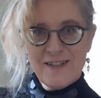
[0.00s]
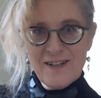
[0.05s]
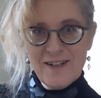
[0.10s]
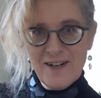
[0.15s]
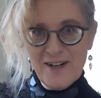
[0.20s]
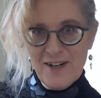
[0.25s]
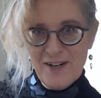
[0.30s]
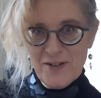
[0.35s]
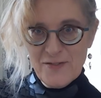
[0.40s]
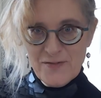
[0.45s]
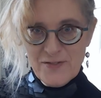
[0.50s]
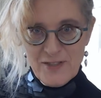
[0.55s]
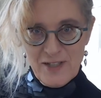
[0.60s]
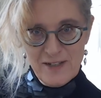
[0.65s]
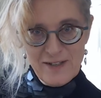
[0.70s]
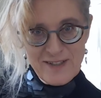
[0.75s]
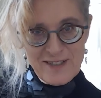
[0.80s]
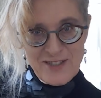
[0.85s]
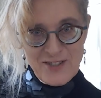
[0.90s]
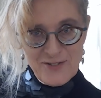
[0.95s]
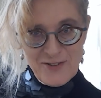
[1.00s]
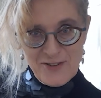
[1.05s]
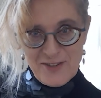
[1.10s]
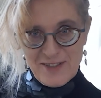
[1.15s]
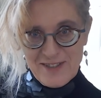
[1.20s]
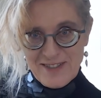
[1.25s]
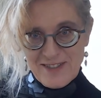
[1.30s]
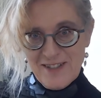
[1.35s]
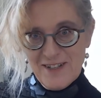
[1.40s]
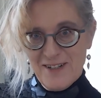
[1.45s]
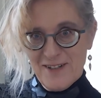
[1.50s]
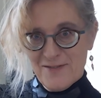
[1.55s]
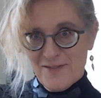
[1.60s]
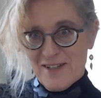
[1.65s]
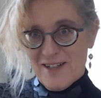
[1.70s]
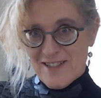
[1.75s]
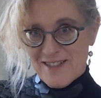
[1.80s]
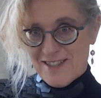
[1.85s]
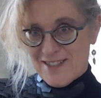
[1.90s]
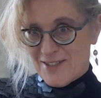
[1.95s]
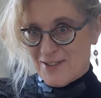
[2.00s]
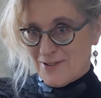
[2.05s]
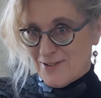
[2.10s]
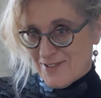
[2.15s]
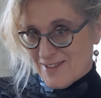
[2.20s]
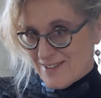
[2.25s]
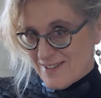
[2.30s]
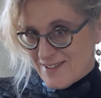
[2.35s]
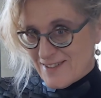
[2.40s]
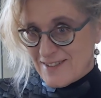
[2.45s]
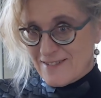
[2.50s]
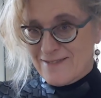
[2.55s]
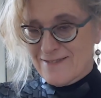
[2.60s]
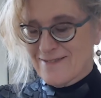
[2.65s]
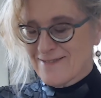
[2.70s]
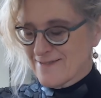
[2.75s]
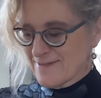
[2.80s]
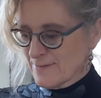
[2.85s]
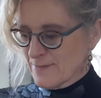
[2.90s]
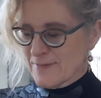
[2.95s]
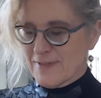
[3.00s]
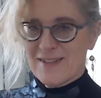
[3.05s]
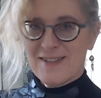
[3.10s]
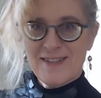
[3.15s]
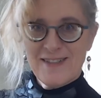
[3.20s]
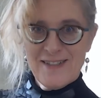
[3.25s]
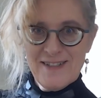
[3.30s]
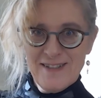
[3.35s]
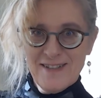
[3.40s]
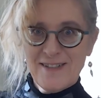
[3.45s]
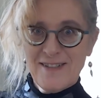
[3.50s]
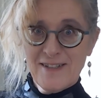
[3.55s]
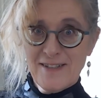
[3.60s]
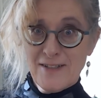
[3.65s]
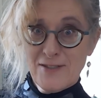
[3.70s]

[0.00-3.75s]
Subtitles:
half dark chocolate, half light chocolate. And I like